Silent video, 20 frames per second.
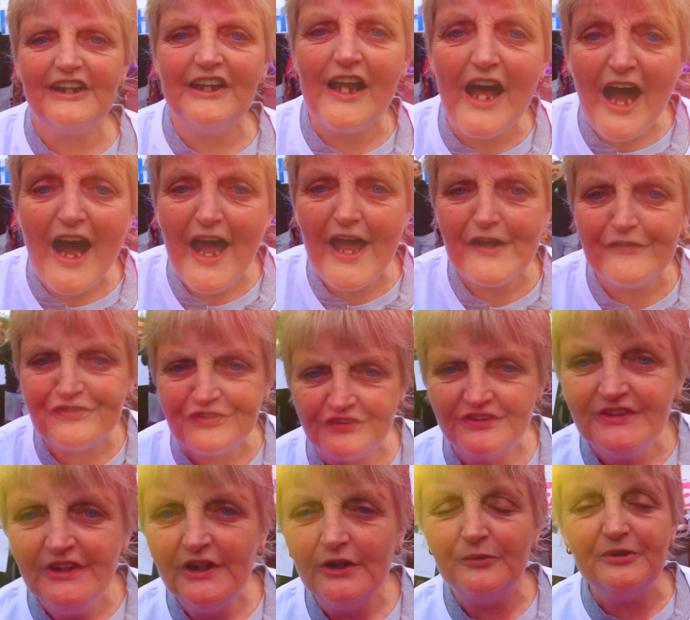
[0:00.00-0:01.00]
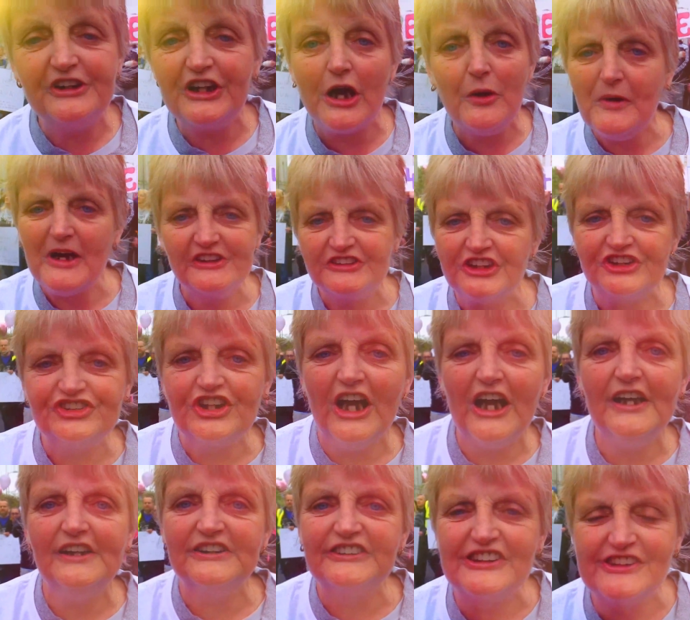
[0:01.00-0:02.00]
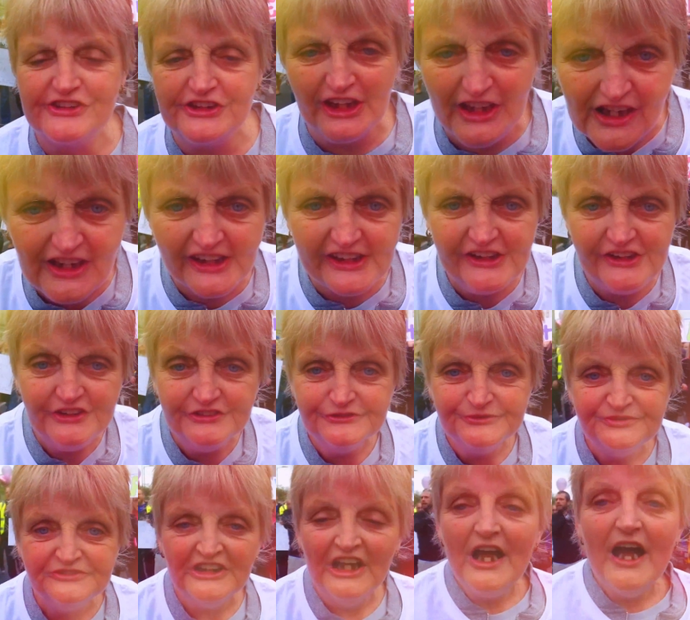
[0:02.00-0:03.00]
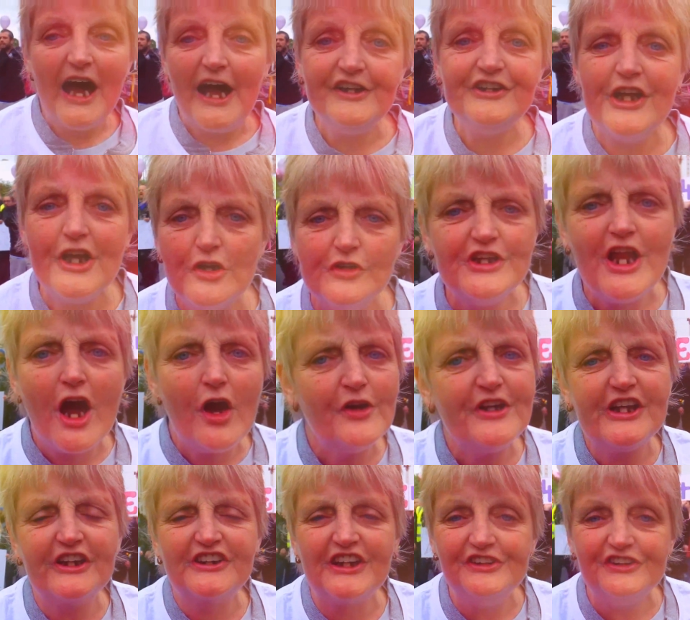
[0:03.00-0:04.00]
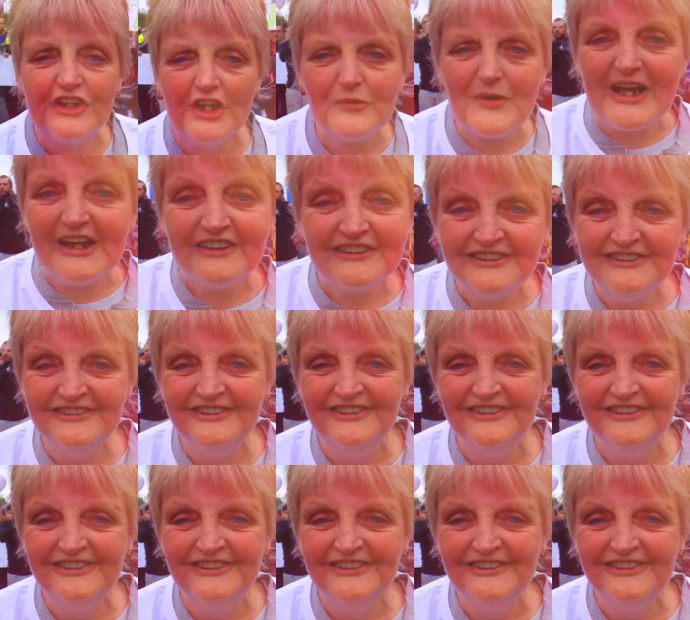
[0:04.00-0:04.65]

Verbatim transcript: alive. We don't want the child to die. And you know you can do it,